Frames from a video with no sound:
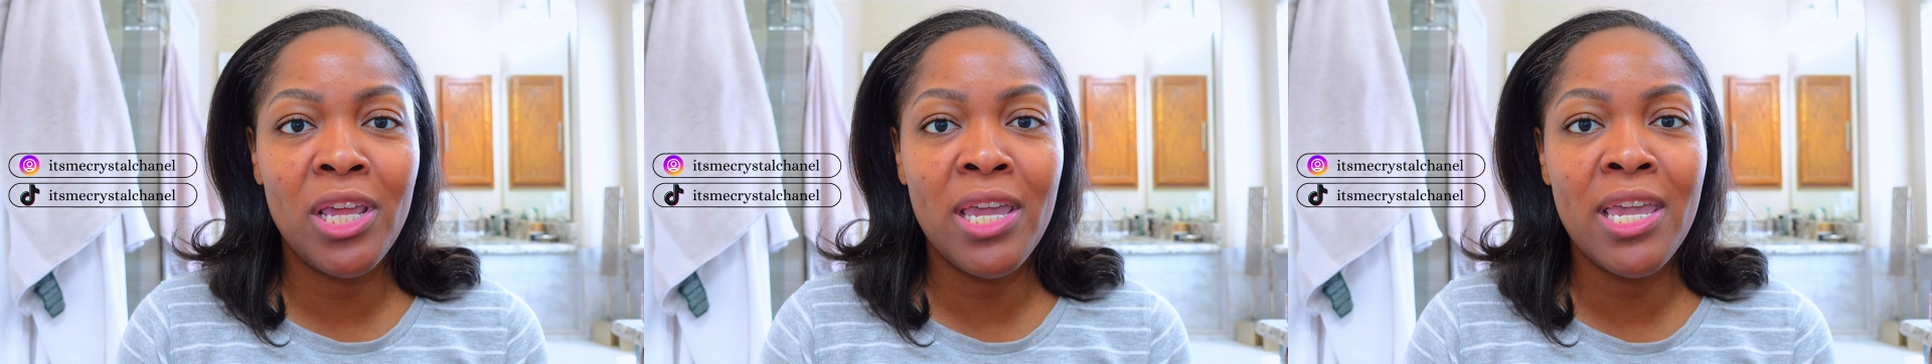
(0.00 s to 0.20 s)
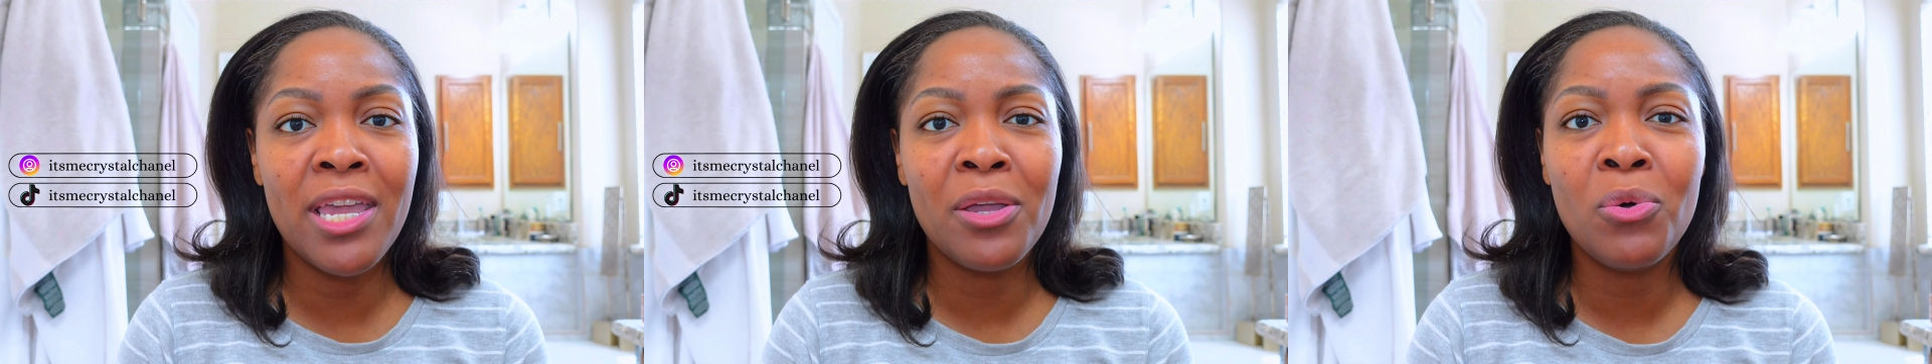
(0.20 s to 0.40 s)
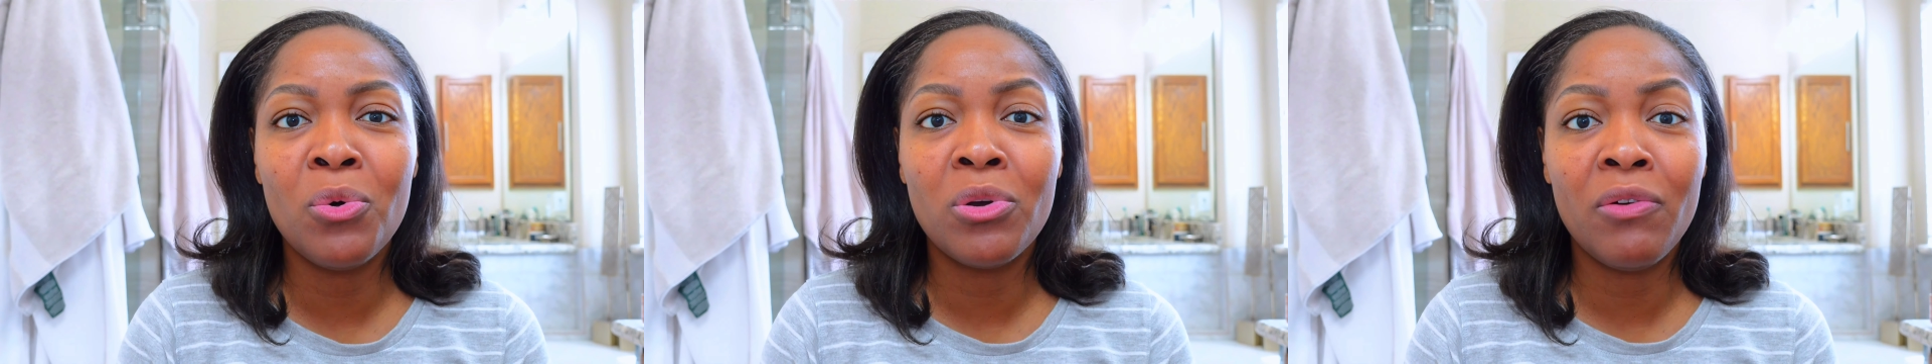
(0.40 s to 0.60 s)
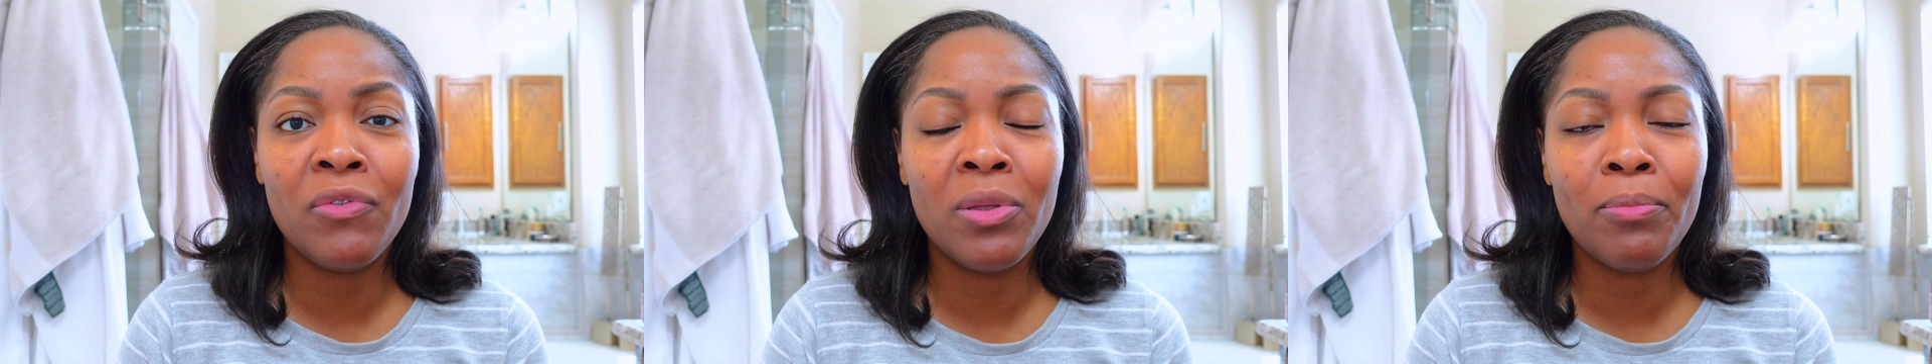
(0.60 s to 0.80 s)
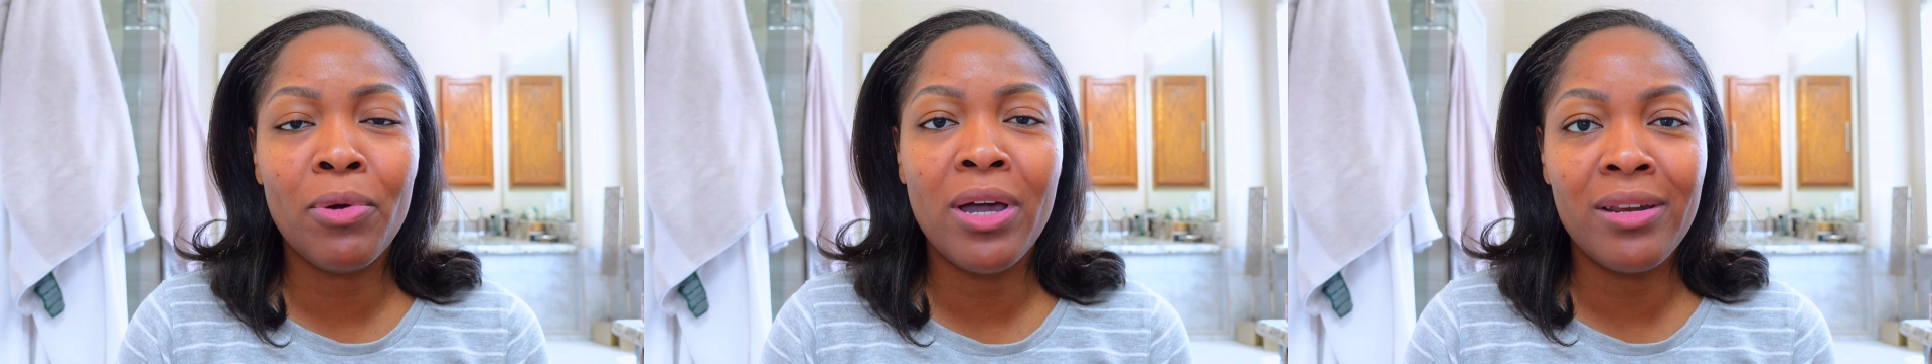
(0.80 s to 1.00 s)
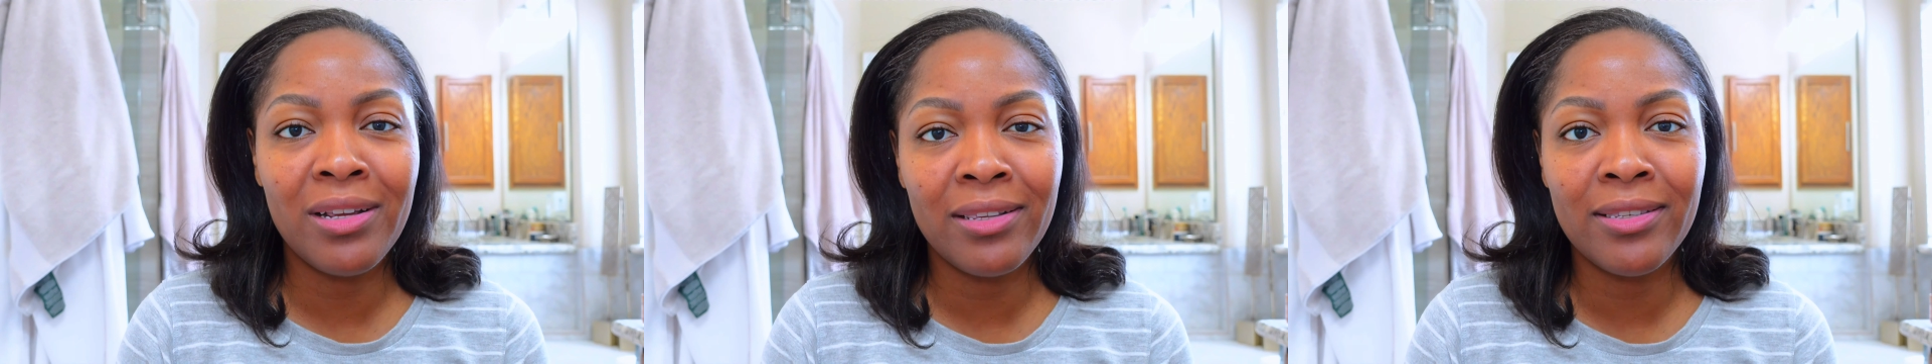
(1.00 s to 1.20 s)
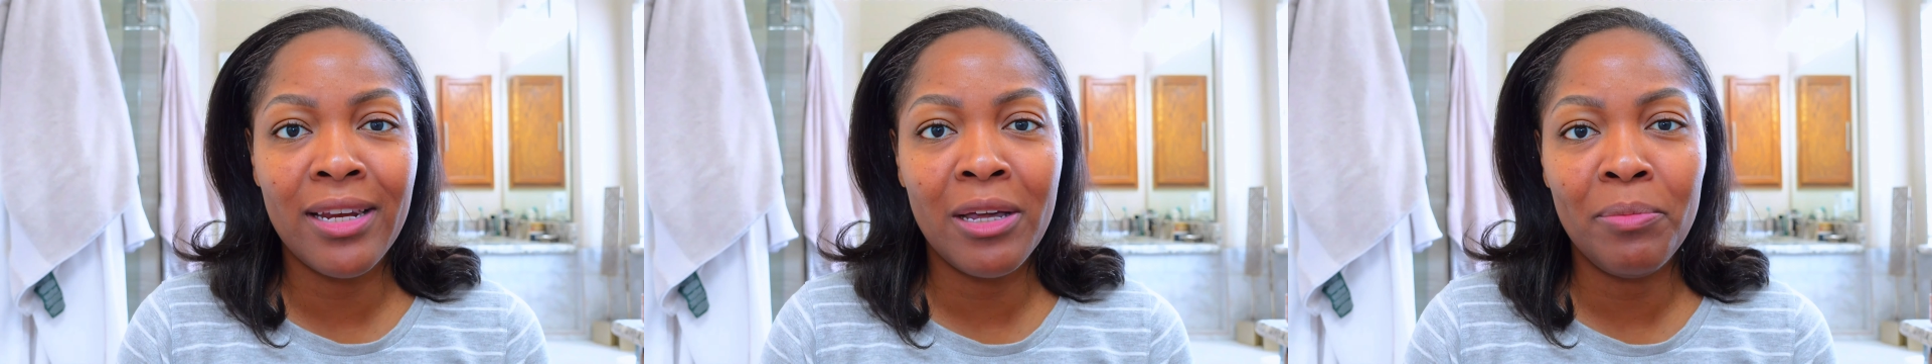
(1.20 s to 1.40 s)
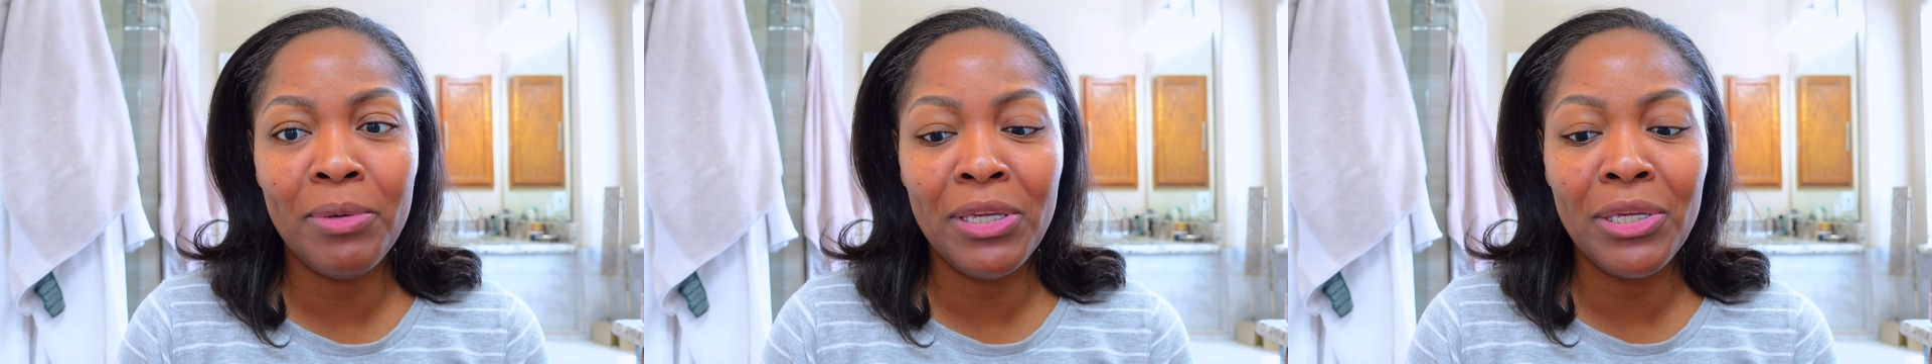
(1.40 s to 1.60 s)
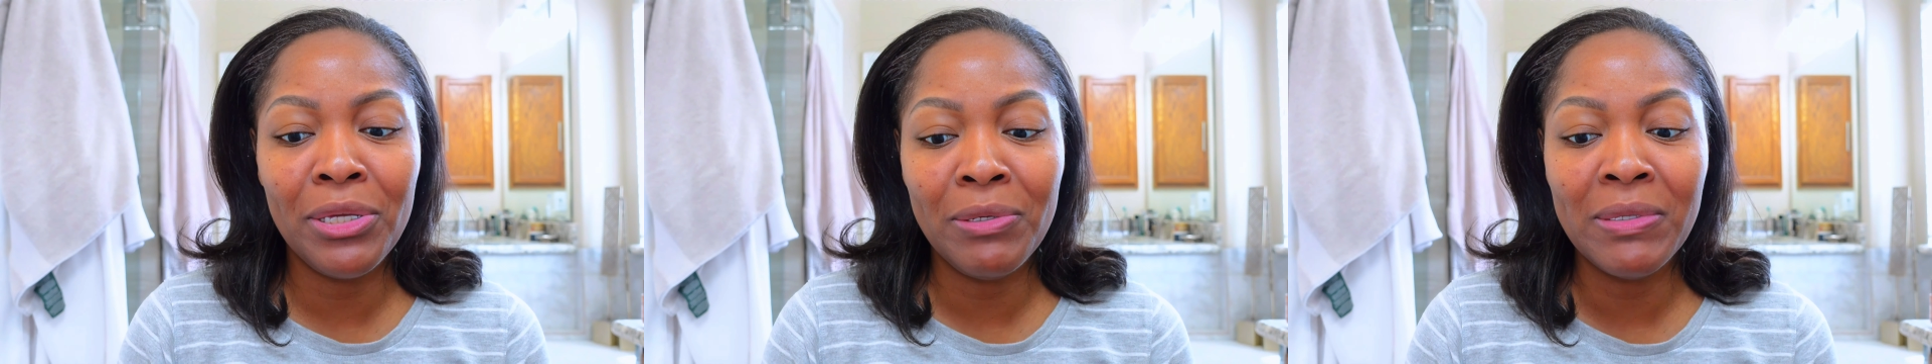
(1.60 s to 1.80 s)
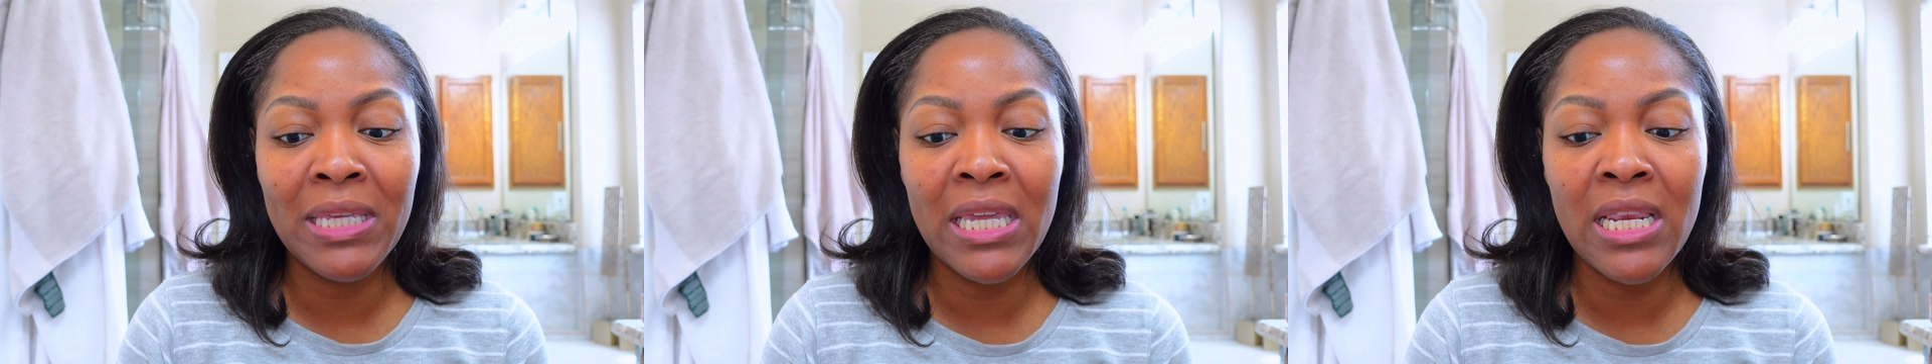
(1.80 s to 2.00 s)
day and going over the products that I'll be
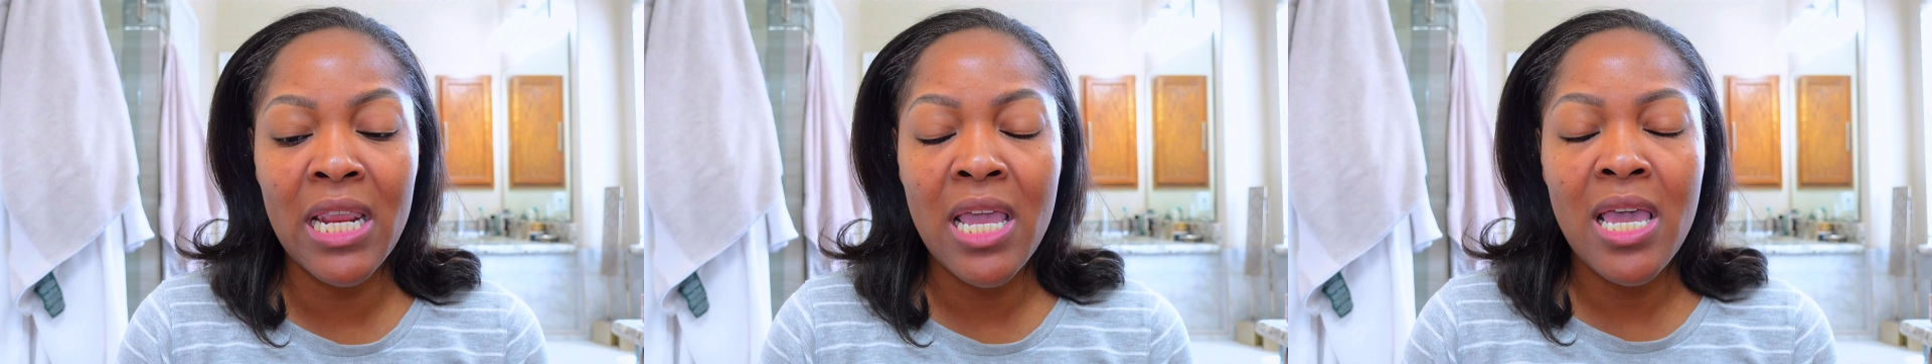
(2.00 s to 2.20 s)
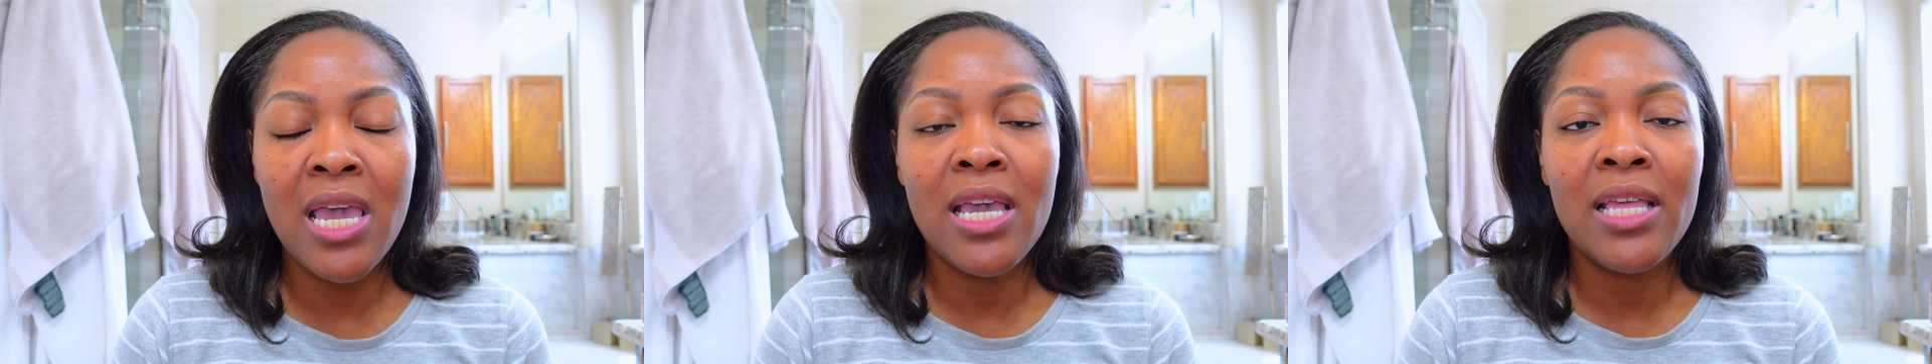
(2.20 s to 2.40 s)
using.